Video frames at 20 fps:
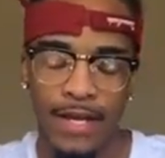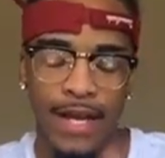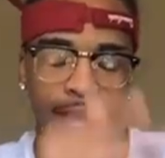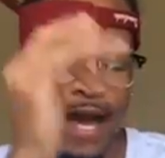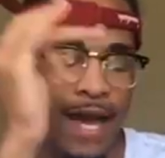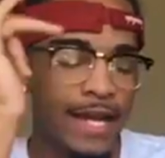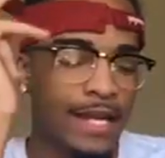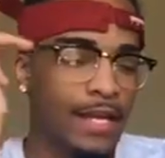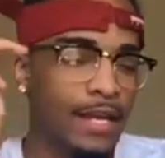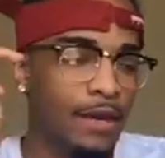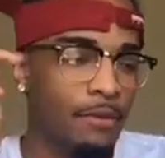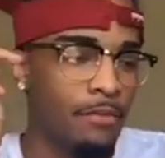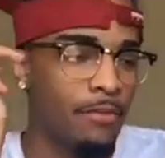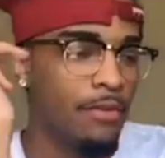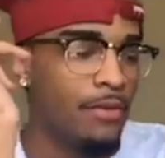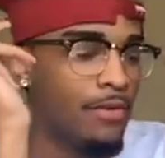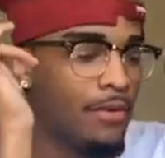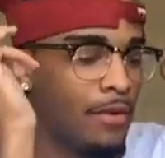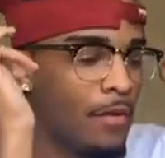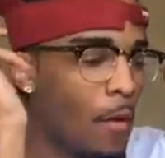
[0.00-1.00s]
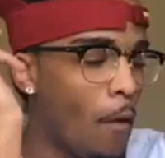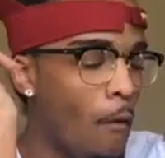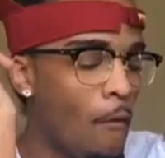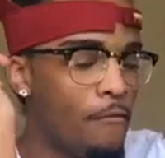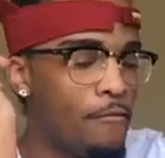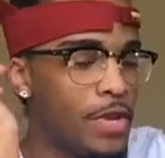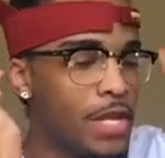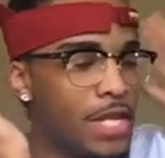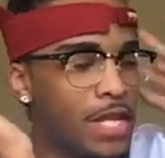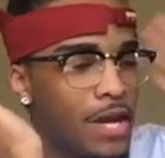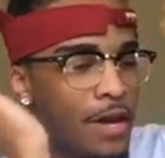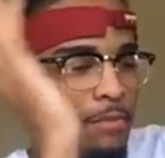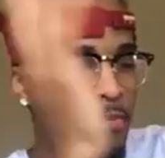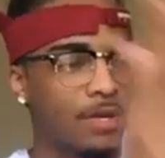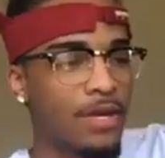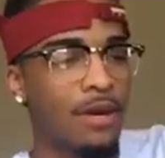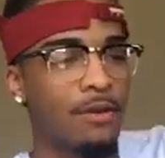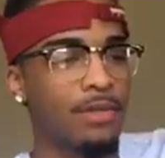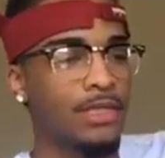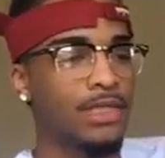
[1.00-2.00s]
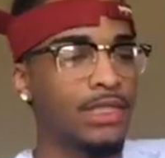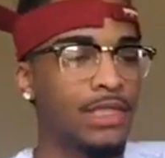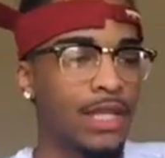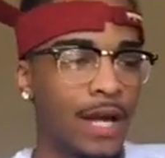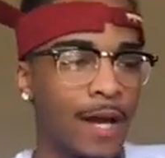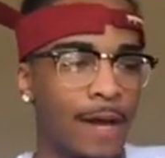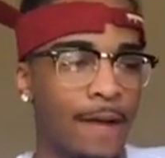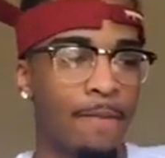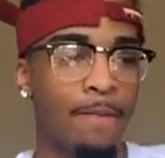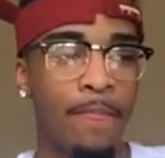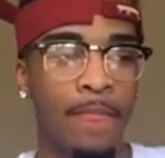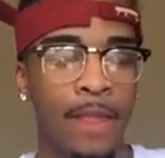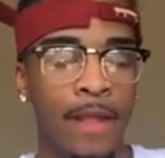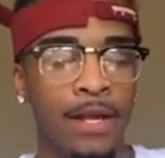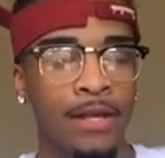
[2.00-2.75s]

goddamn hopefully upcoming star.